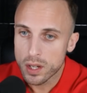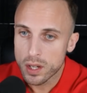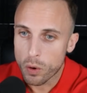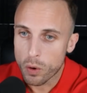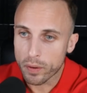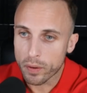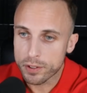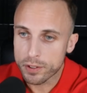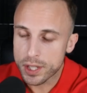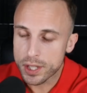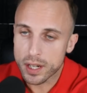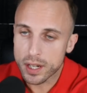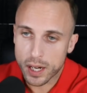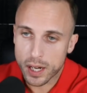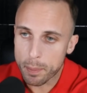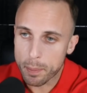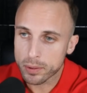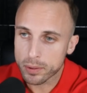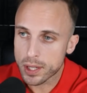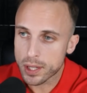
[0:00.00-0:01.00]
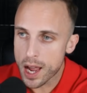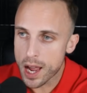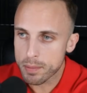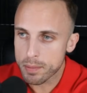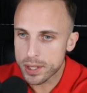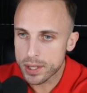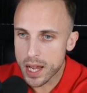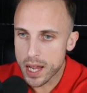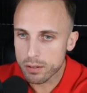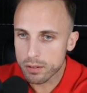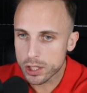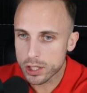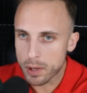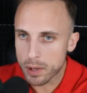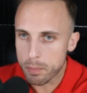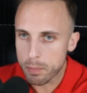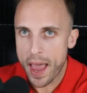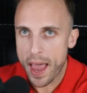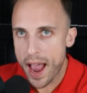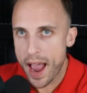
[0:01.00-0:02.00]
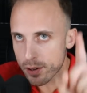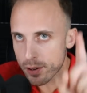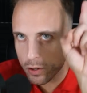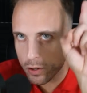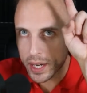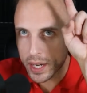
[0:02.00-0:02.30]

We've seen it a couple times now, so my pattern